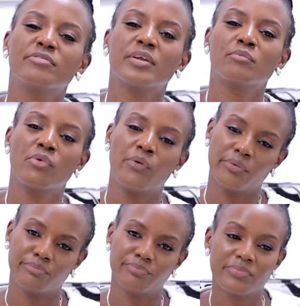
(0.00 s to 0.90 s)
even more.
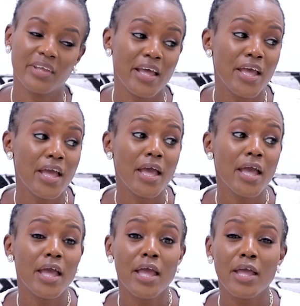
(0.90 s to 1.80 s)

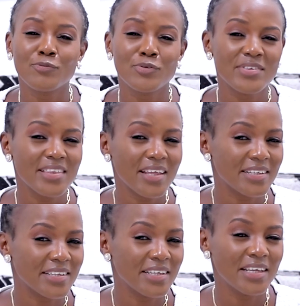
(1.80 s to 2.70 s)
If you see
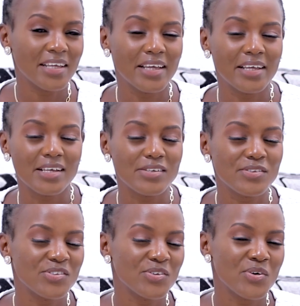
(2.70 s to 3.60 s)
that he
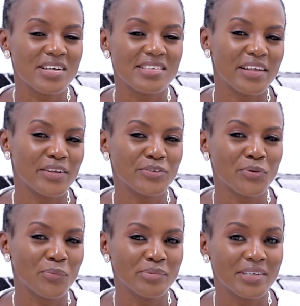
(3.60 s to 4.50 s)
snores a
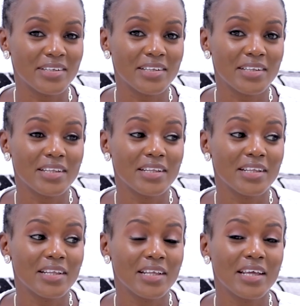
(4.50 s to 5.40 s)
little bit,
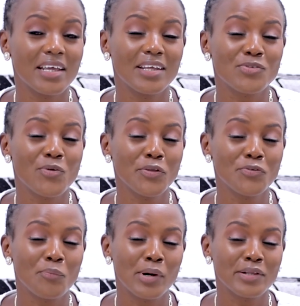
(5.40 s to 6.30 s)
it's going
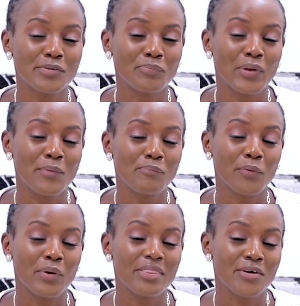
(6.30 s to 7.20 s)
to multiply
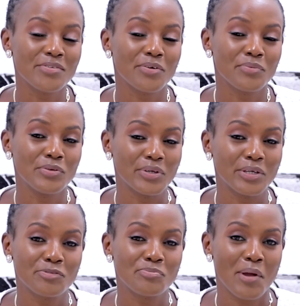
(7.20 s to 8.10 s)
by 1,000 when you
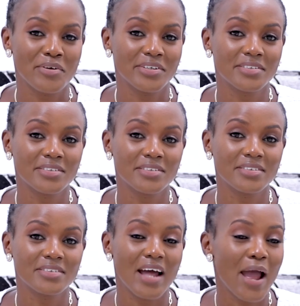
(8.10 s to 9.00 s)
get married.
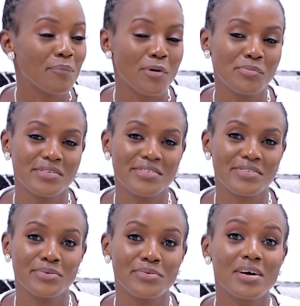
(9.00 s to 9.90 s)
I promise
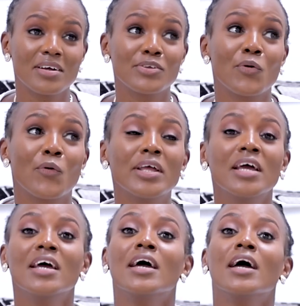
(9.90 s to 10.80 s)
you,
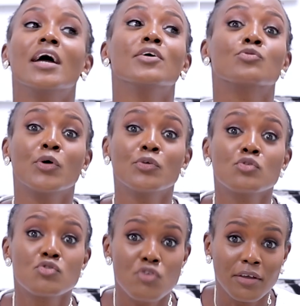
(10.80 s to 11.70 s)
it's going
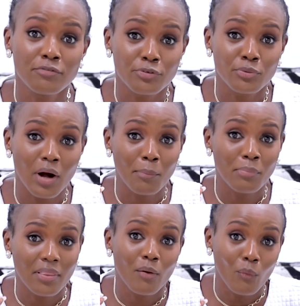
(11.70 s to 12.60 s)
to drive you
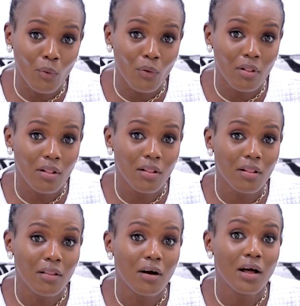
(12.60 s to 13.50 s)
up the wall.
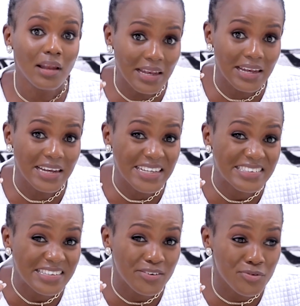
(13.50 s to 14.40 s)

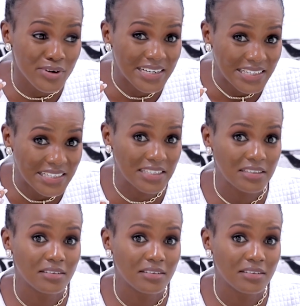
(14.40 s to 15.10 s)
Literally.